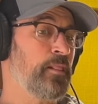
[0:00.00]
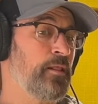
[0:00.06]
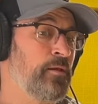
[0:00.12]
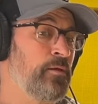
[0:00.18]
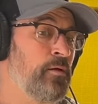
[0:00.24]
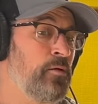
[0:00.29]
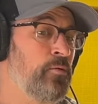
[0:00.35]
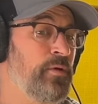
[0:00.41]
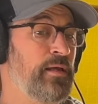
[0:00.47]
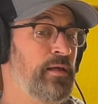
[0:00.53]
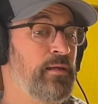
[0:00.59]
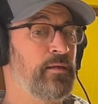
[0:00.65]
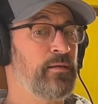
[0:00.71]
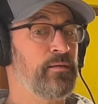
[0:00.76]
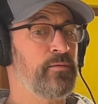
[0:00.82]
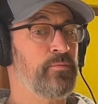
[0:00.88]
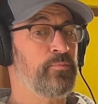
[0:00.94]
you know,
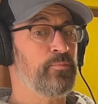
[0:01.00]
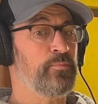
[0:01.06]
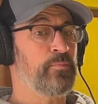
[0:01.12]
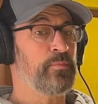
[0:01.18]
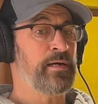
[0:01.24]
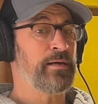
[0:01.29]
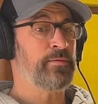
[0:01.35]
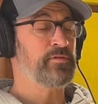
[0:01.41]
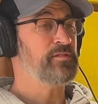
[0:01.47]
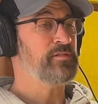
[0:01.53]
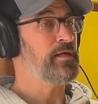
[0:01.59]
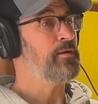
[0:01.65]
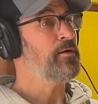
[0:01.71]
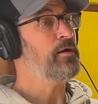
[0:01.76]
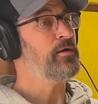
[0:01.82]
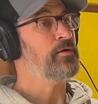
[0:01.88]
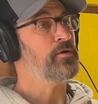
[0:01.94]
we, I would say,
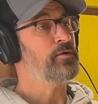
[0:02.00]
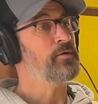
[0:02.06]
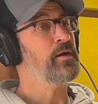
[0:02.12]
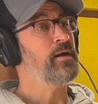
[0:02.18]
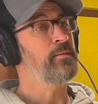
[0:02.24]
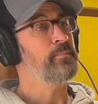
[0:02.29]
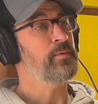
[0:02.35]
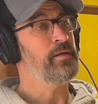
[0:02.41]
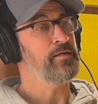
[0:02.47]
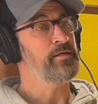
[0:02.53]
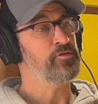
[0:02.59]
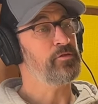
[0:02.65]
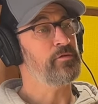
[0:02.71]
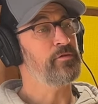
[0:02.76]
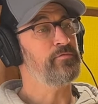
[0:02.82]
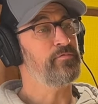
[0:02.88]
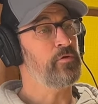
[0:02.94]
are a good
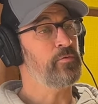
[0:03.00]
combination of